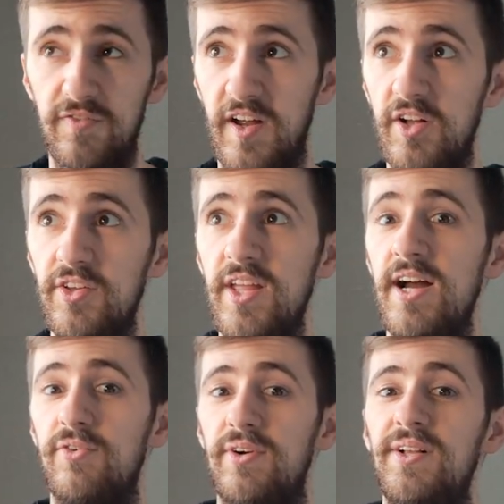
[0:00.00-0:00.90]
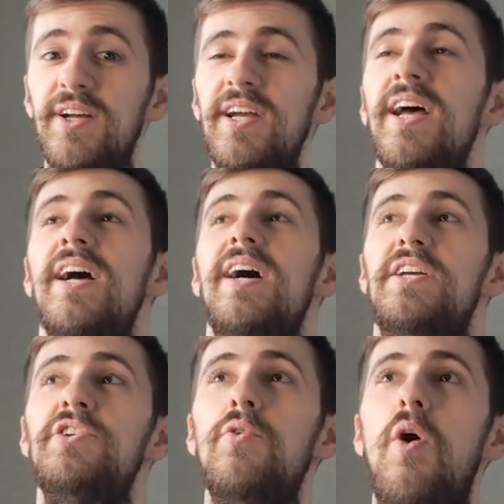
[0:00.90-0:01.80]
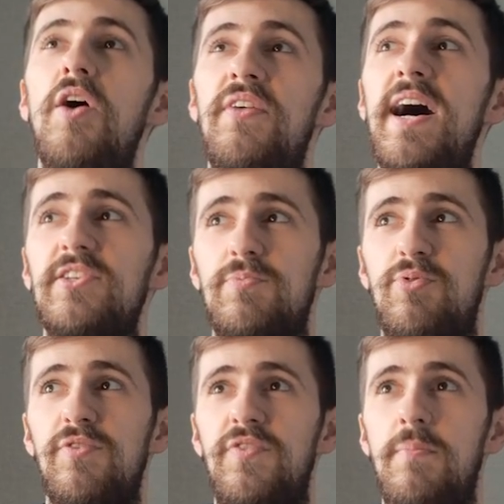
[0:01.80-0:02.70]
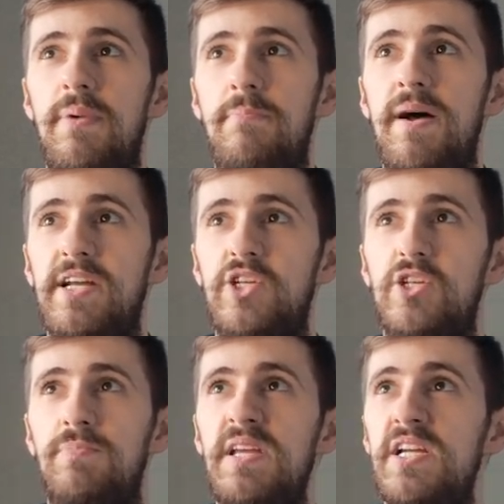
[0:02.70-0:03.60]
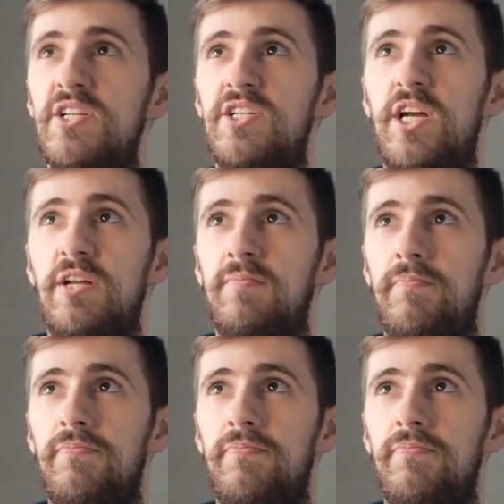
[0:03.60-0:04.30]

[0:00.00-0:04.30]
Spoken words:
failed that, really? You know what, that's proof that Bitbike's speed can